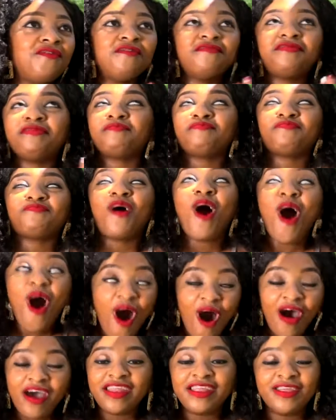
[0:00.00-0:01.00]
of the
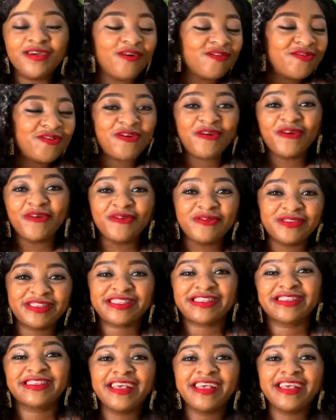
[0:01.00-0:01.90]
party, of course.